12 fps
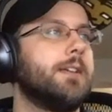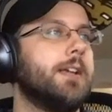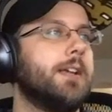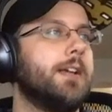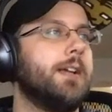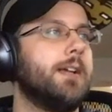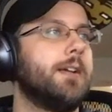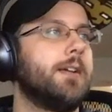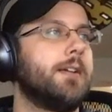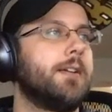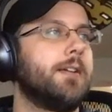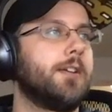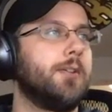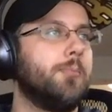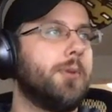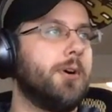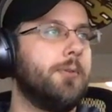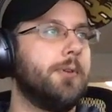a
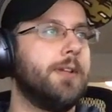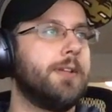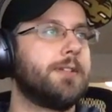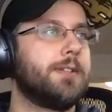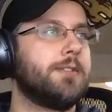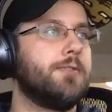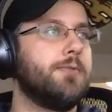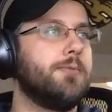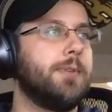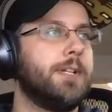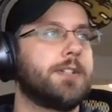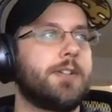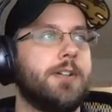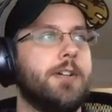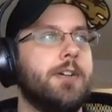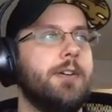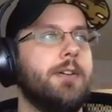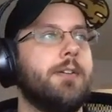component to
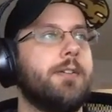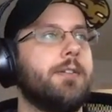return,